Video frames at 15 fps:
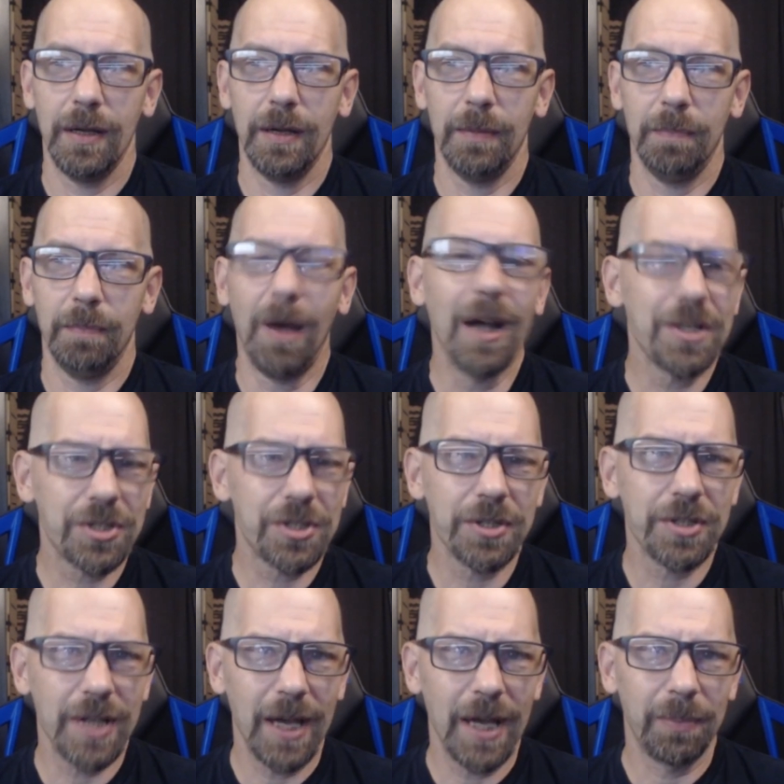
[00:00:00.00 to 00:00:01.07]
Monster
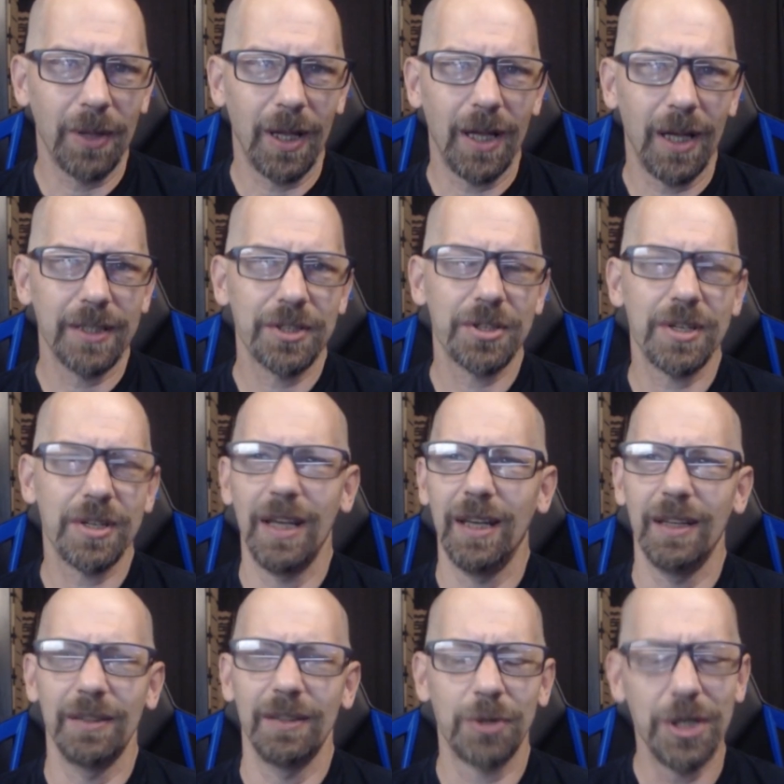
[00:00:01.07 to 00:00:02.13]
stat blocks
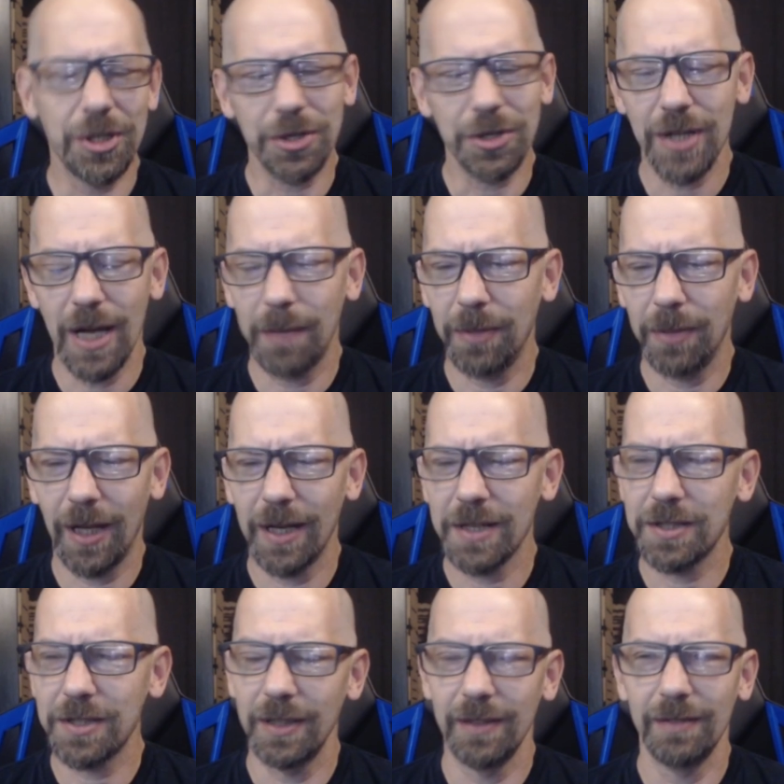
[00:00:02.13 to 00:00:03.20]
and creature stat
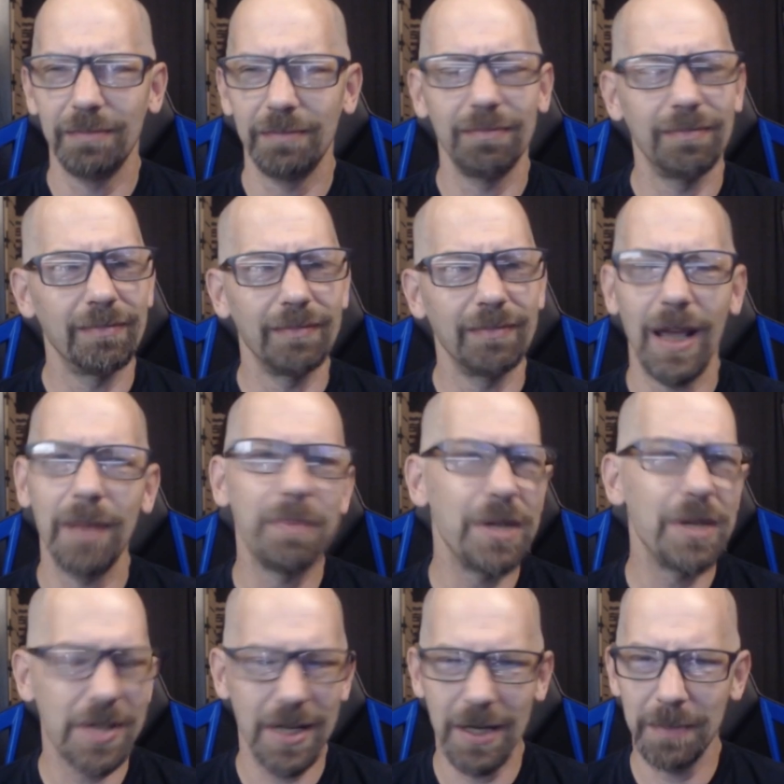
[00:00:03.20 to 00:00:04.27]
blocks and
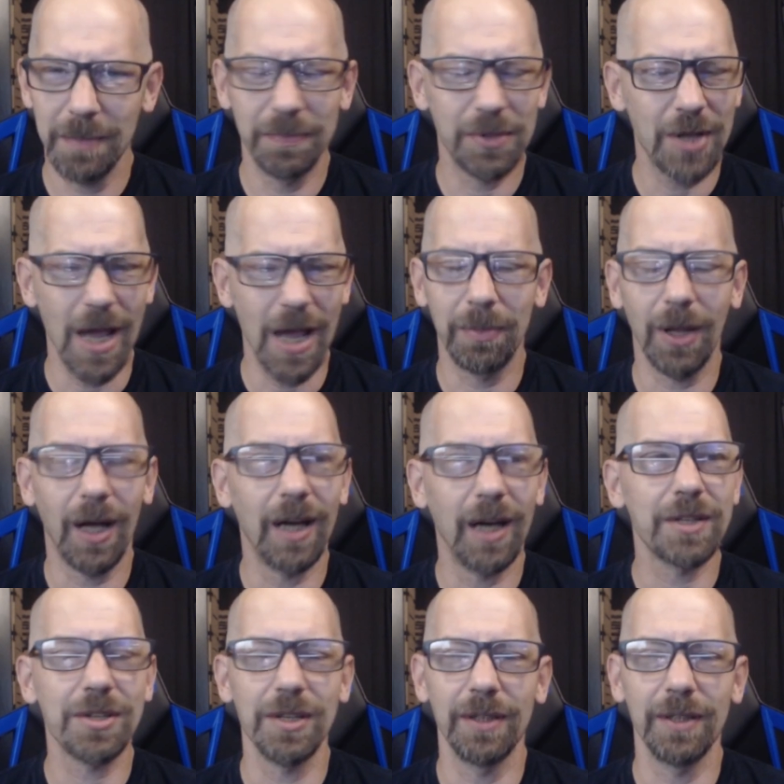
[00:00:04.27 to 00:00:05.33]
NPC stat
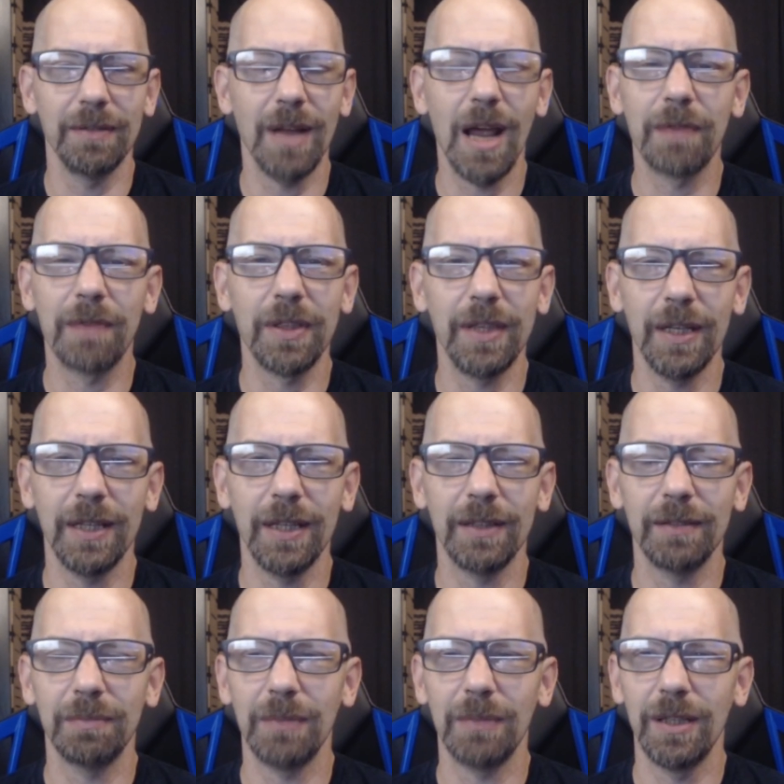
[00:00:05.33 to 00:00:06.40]
blocks and
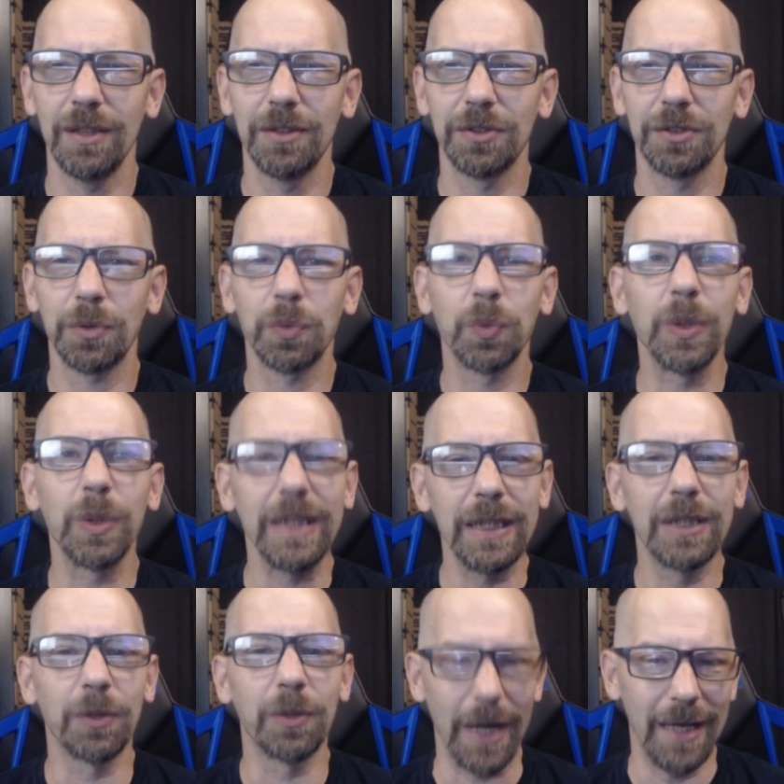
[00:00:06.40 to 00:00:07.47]
everything is really
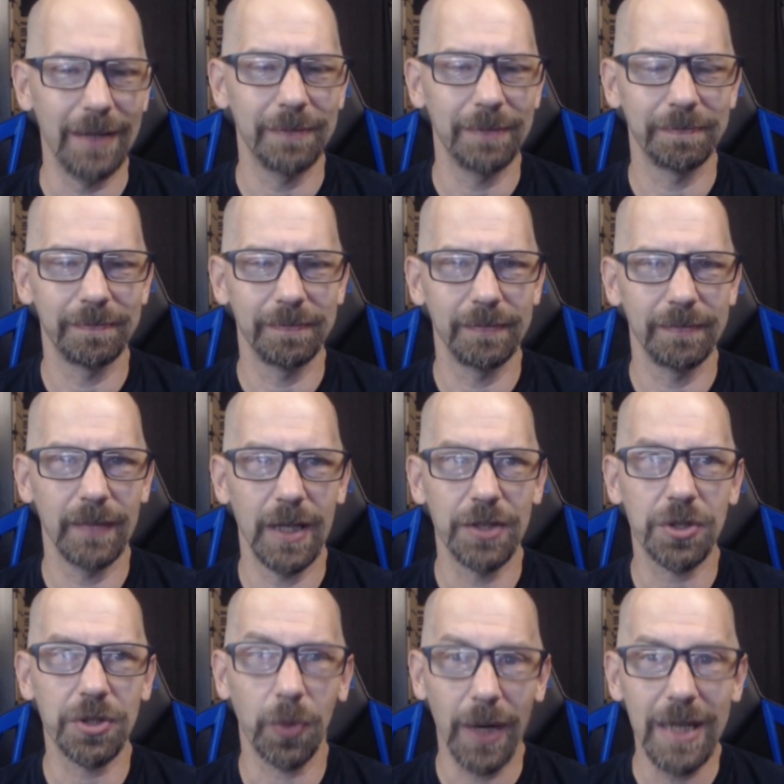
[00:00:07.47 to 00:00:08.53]
great. It's
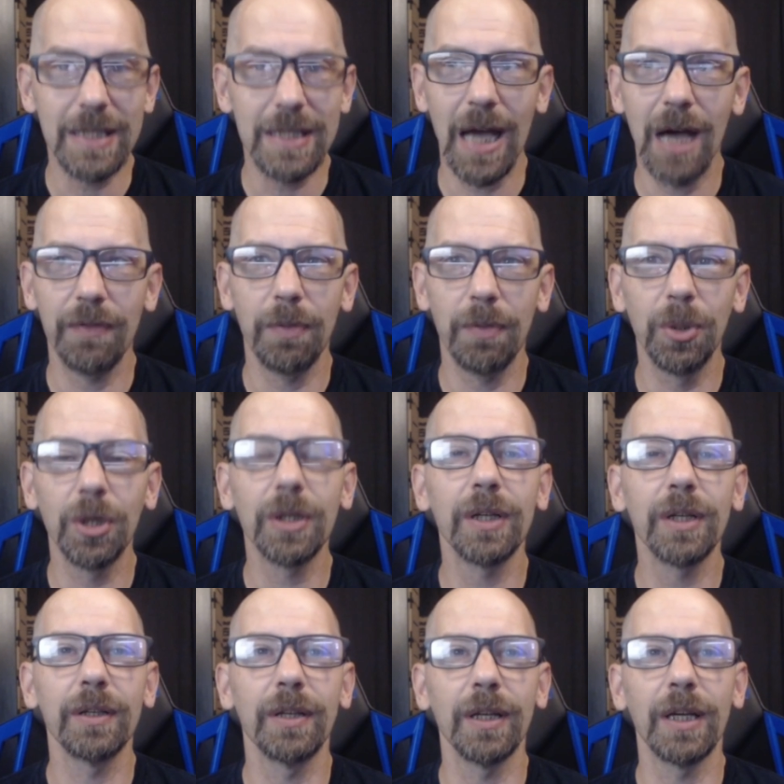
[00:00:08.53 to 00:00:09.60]
great to have a book
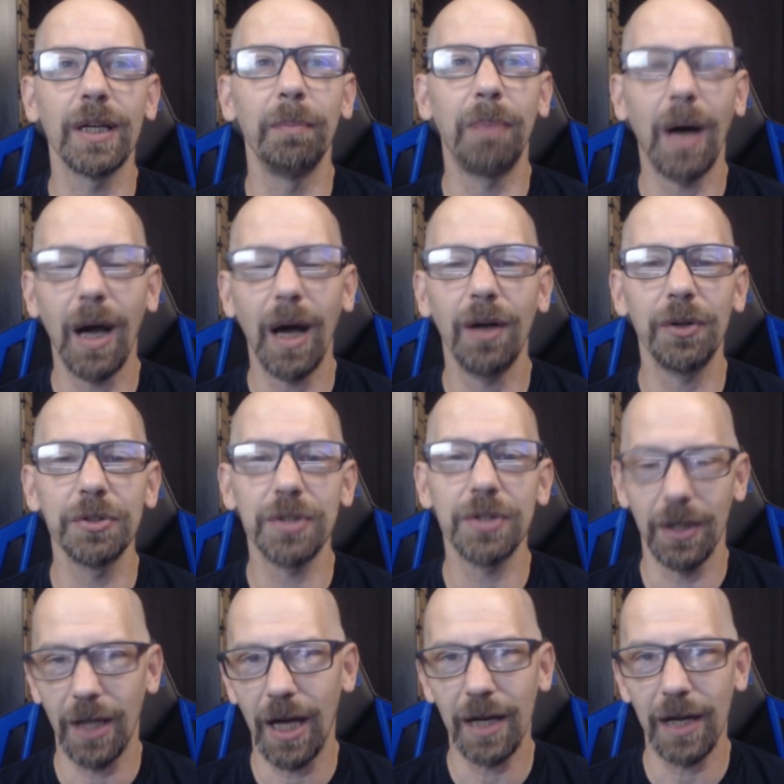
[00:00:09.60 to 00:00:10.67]
that compiles a
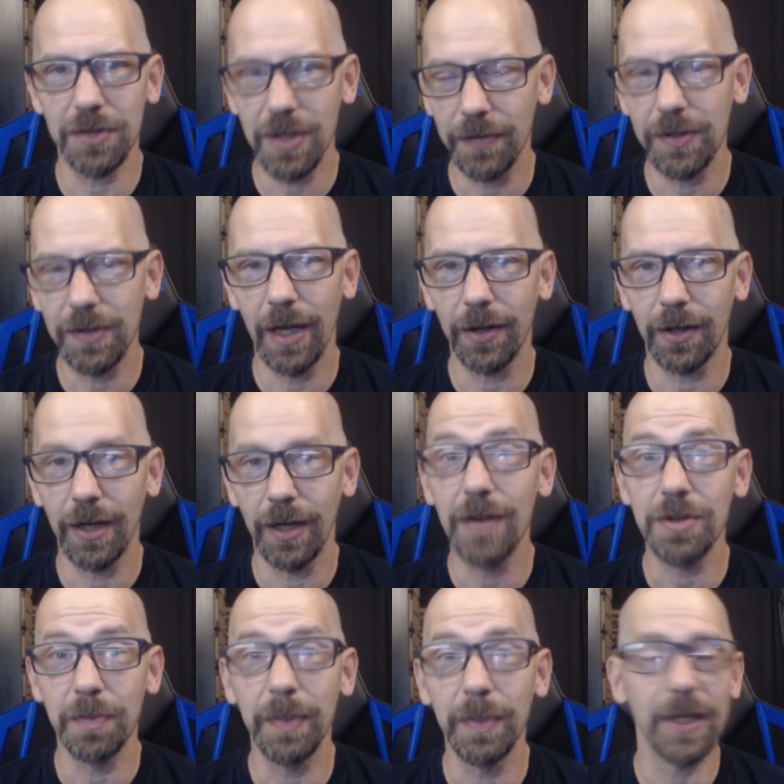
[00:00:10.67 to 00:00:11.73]
lot of stuff together as
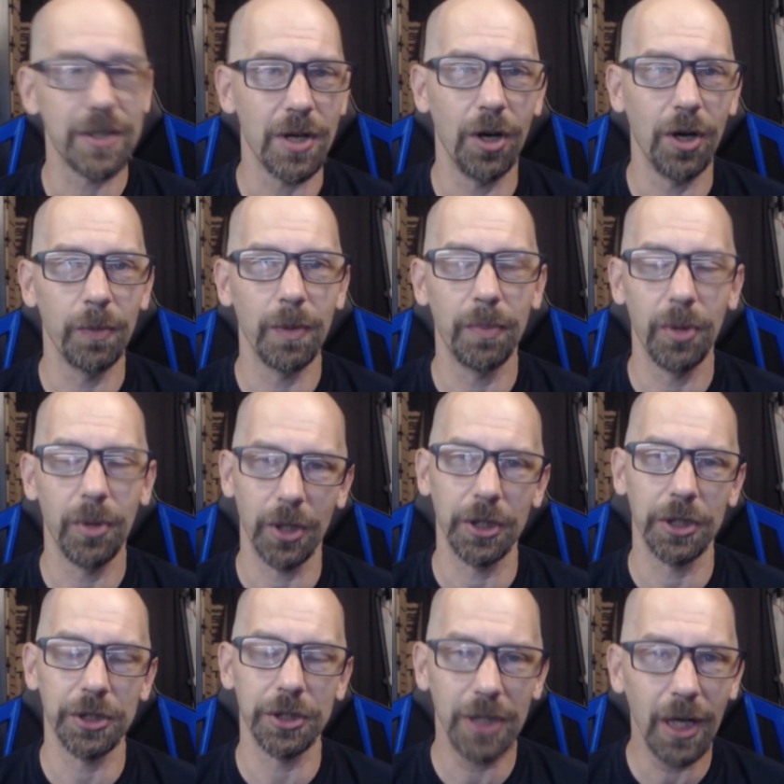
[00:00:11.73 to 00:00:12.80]
a big tome to put on
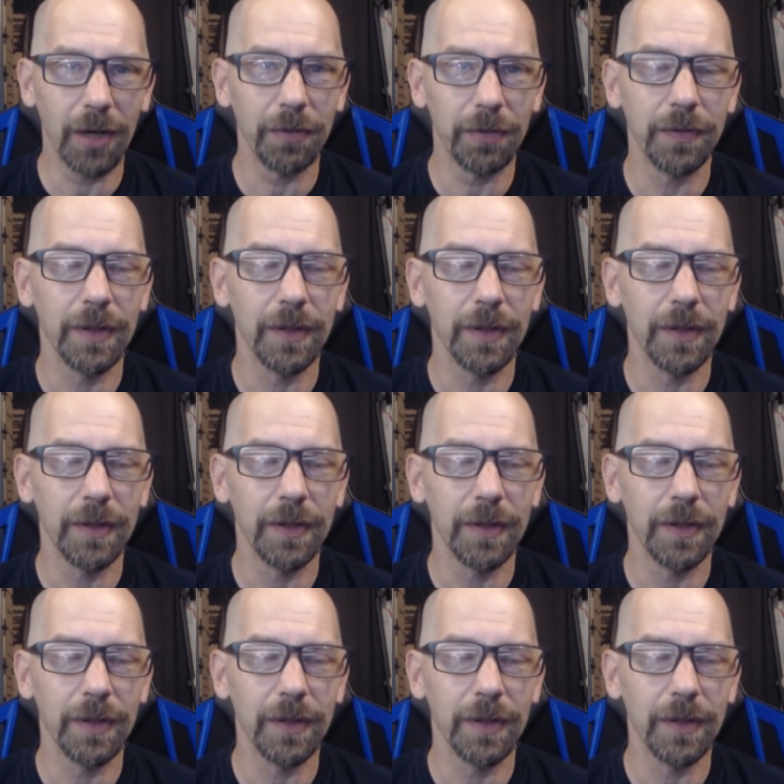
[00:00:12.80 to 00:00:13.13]
your shelf.